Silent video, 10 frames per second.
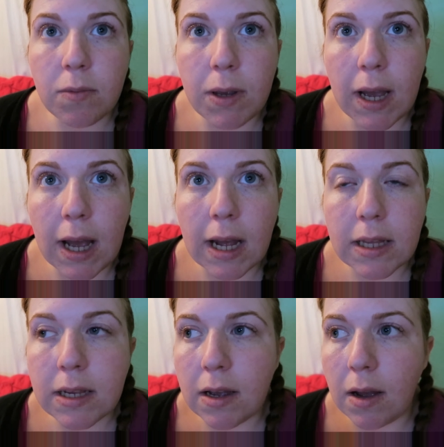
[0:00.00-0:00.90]
we
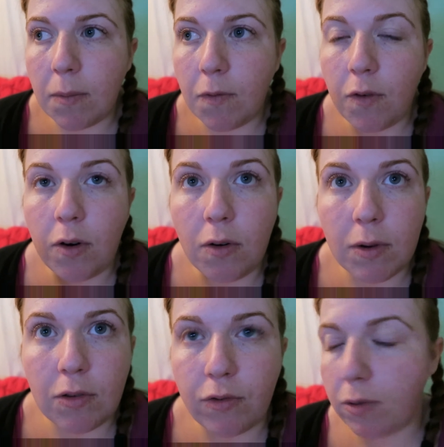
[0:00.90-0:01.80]
had for
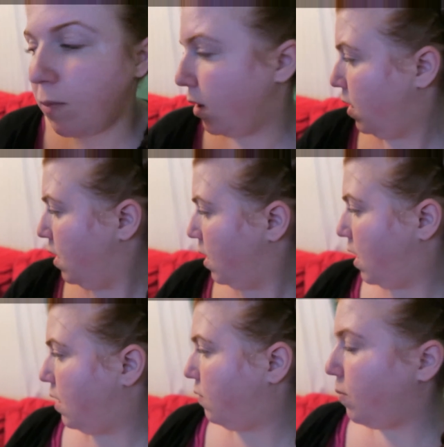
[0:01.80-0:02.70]
Owen's room,
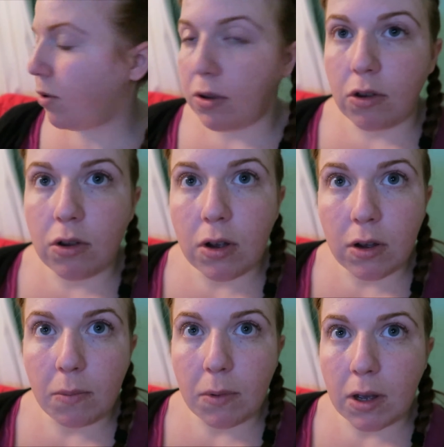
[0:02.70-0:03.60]
and we bought
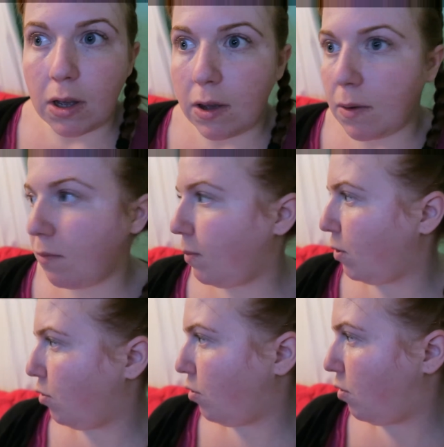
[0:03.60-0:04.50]
some
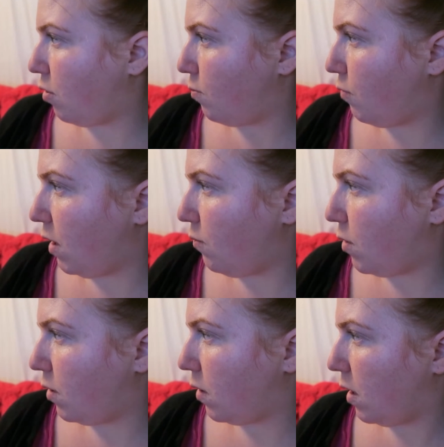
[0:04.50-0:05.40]
red
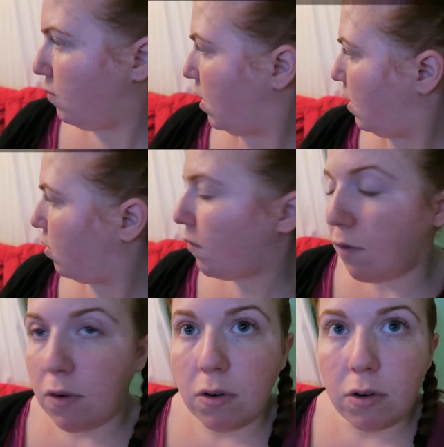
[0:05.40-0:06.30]
ones, and we had some
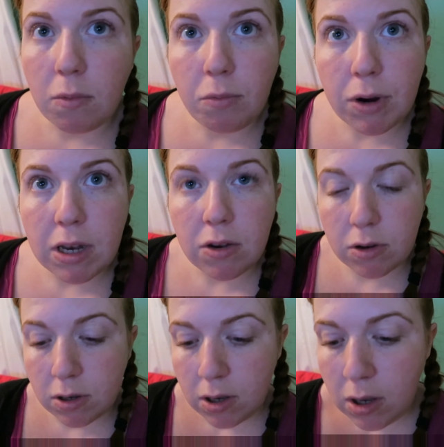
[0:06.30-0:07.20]
floral print
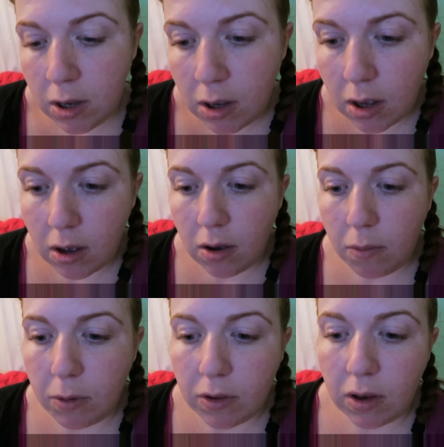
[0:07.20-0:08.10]

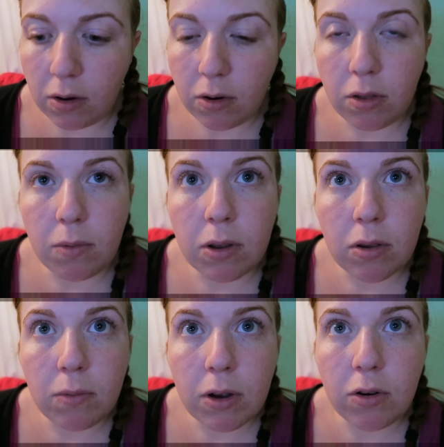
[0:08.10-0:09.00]
ones in another one.
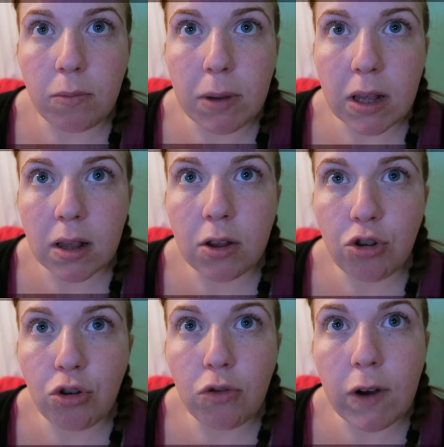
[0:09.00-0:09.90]
So we're going to mix
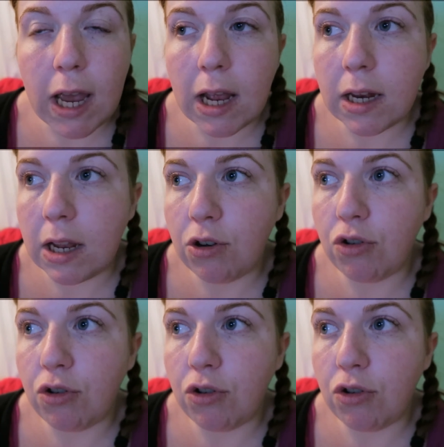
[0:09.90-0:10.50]
2 red and